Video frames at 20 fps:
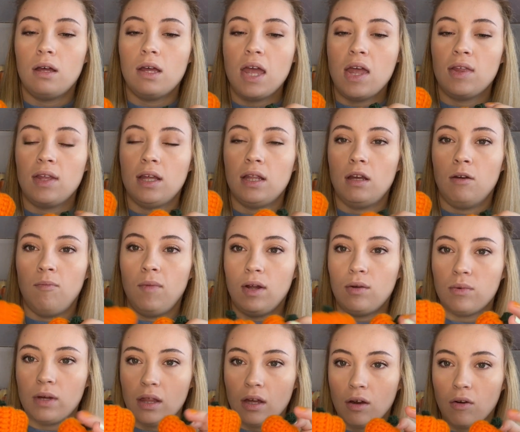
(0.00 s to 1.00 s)
and then they're made
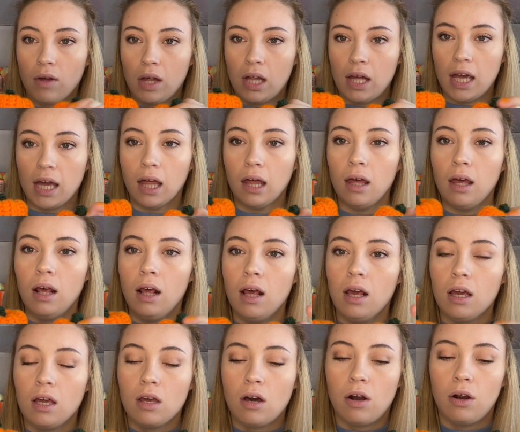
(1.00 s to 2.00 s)
with acrylic
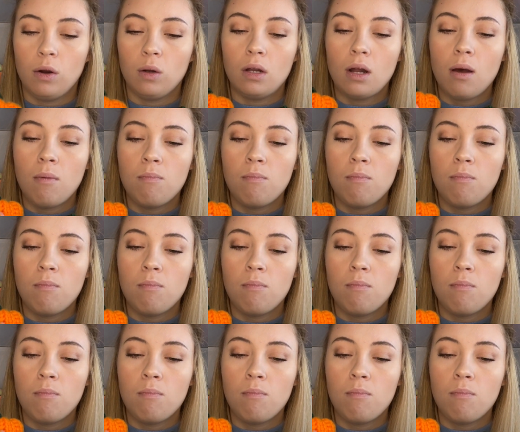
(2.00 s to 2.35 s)
yarn.